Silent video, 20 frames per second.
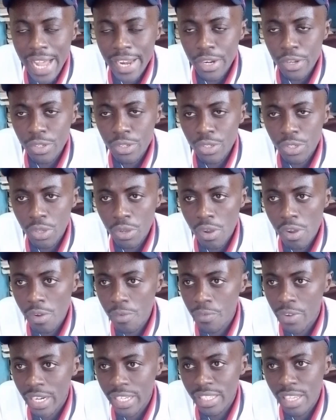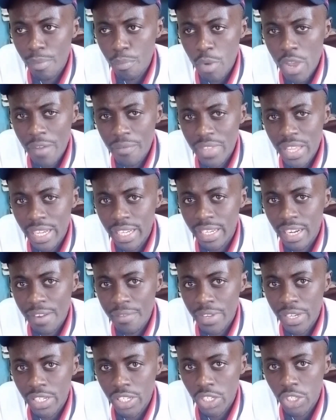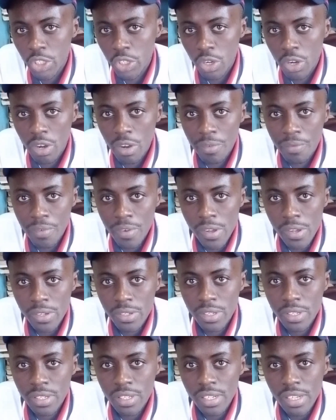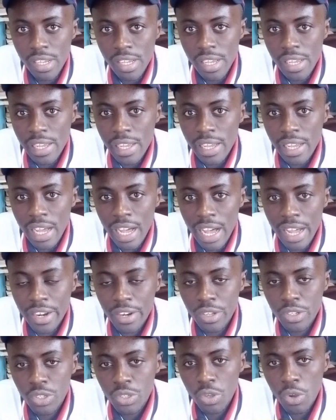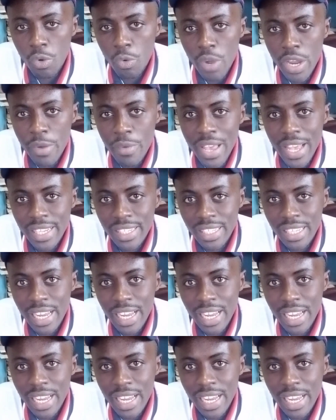and also, for example, we have the gravitational force, and also when we are